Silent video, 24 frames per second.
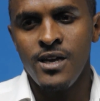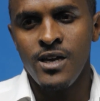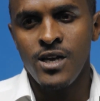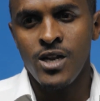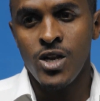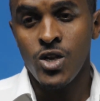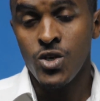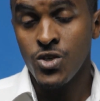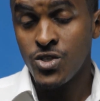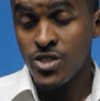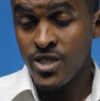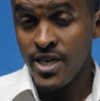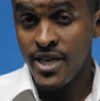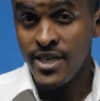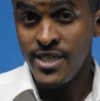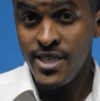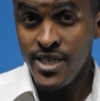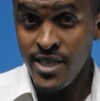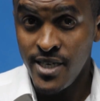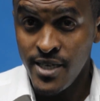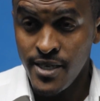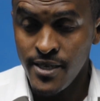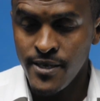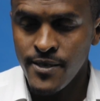lost
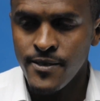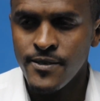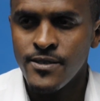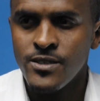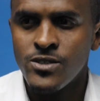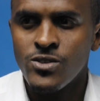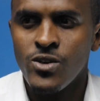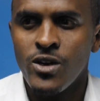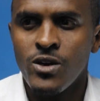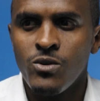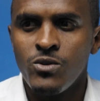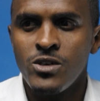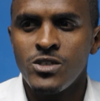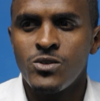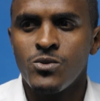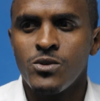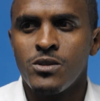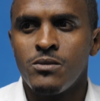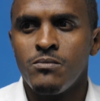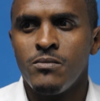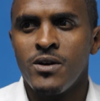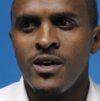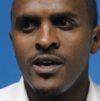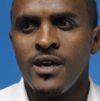ID, so I went
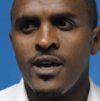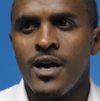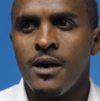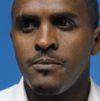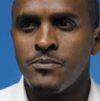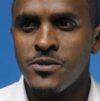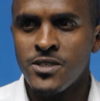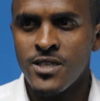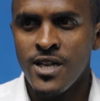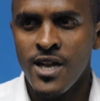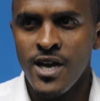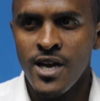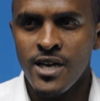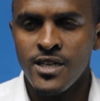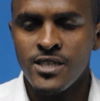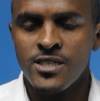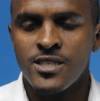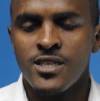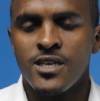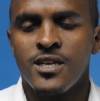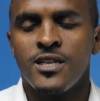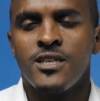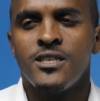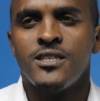with my abstract
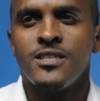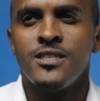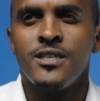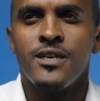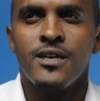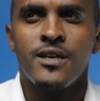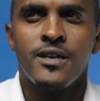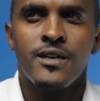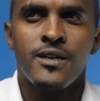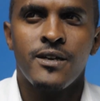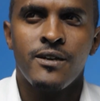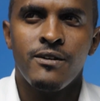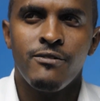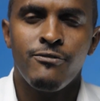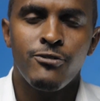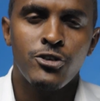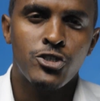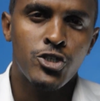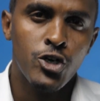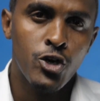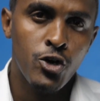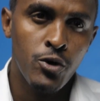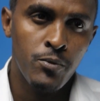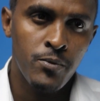and
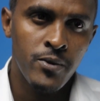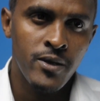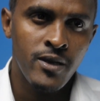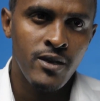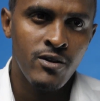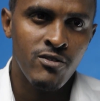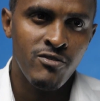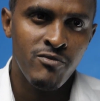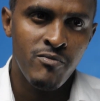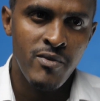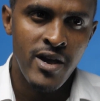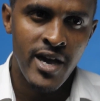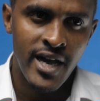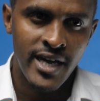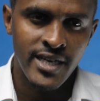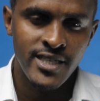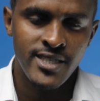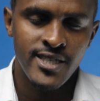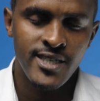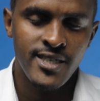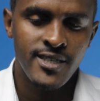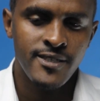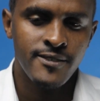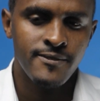photocopy of my
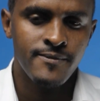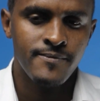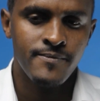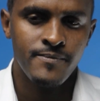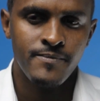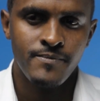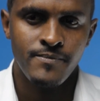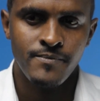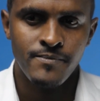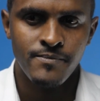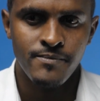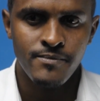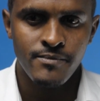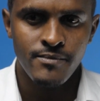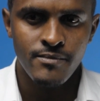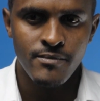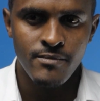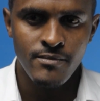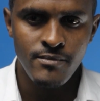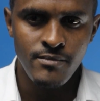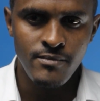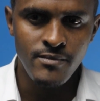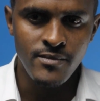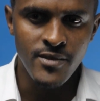ID.
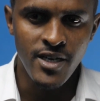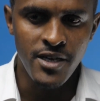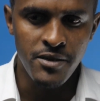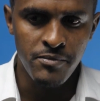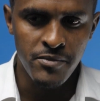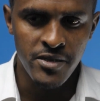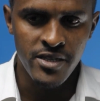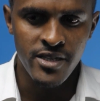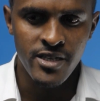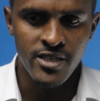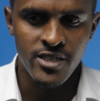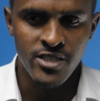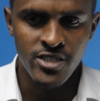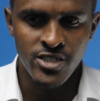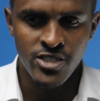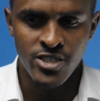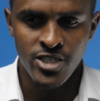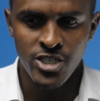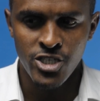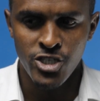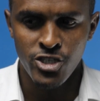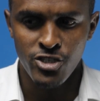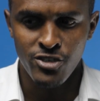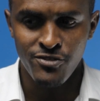I met the
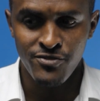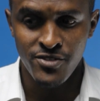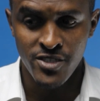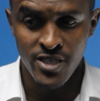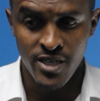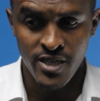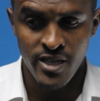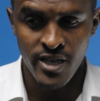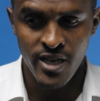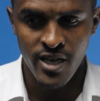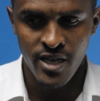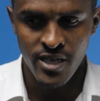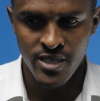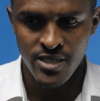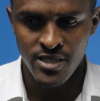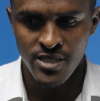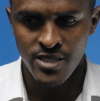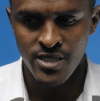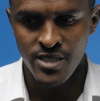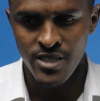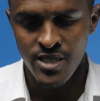registration officer there, and